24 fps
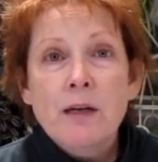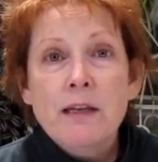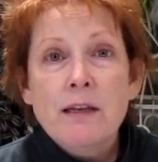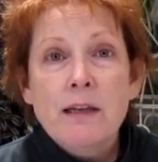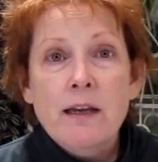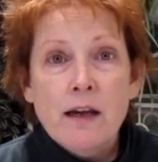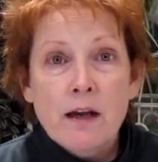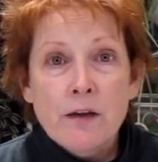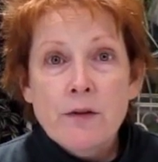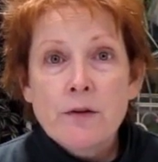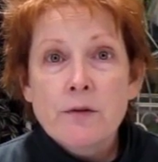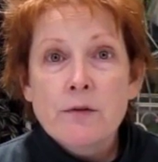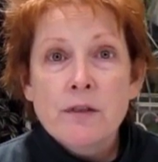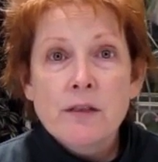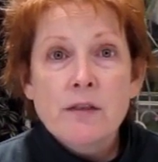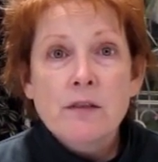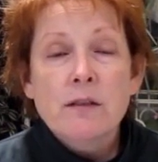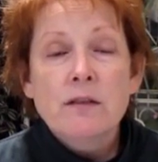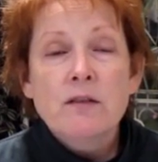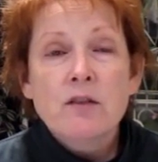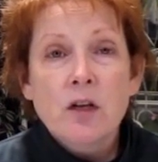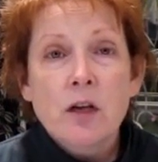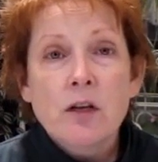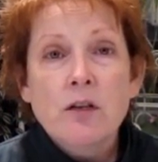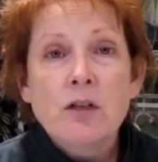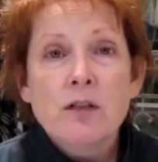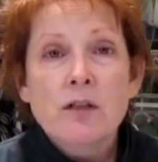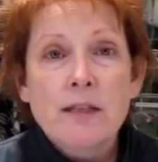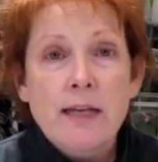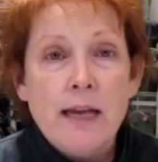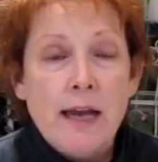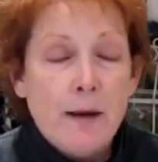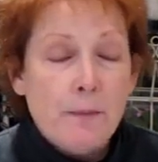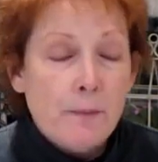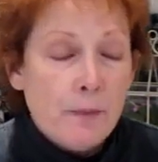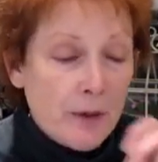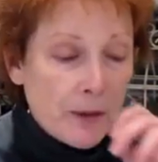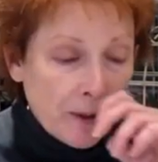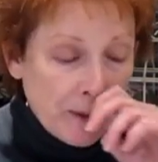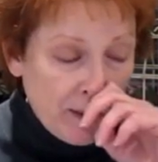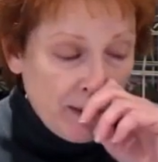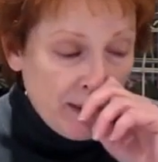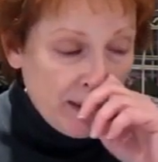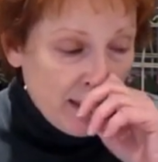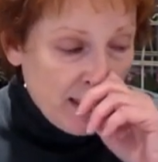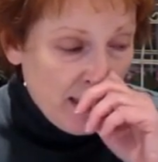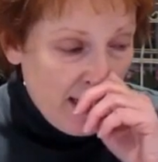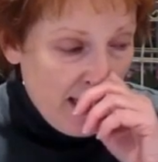The other is the Judge's Handbook,
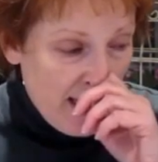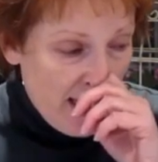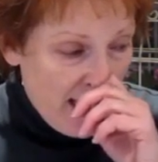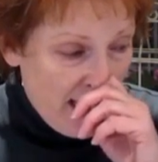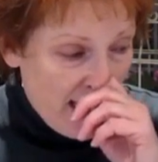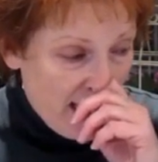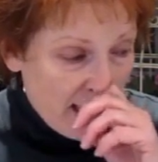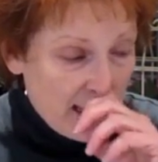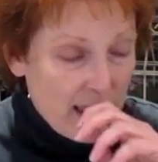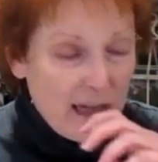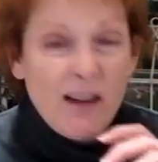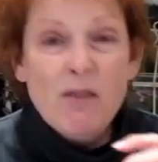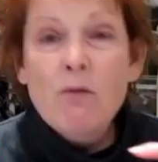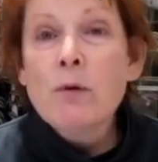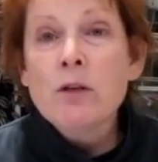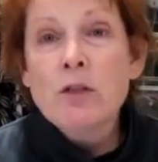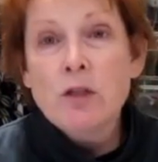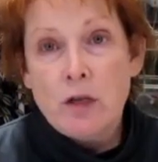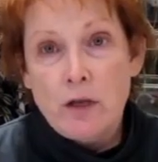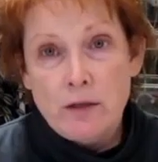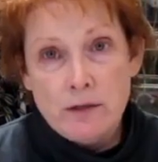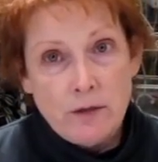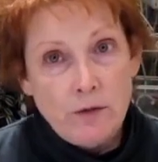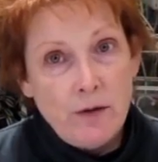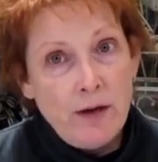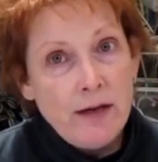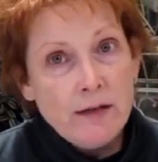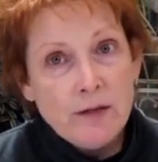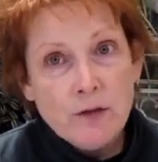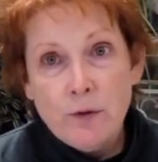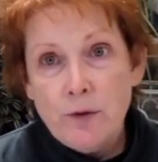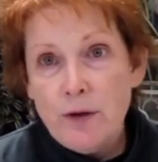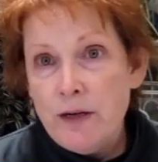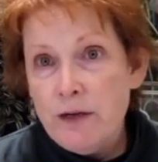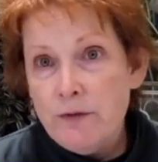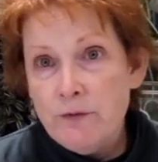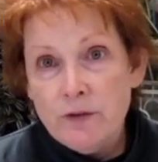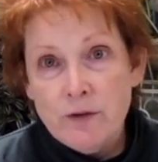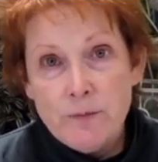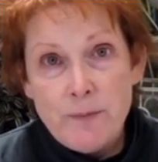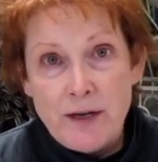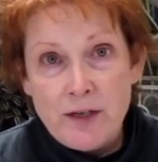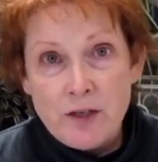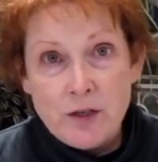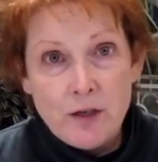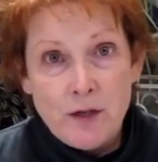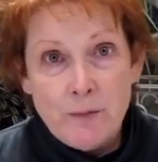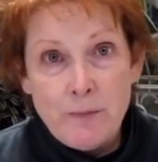and which also has great
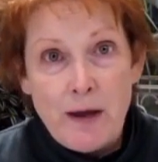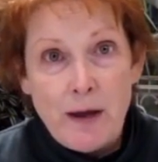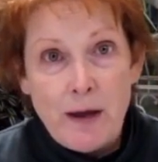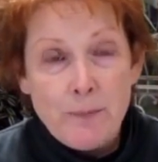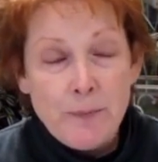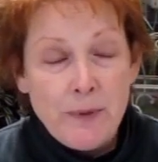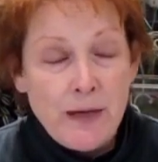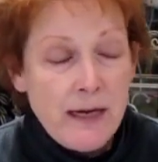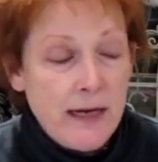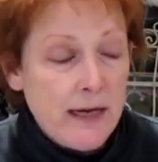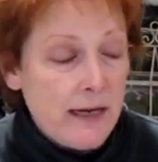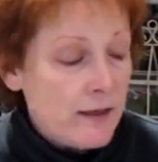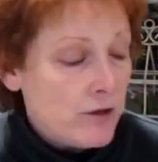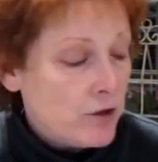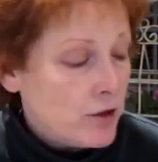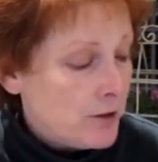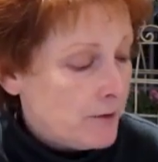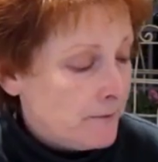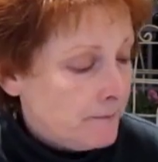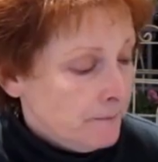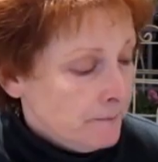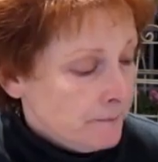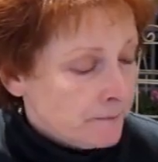information about pH.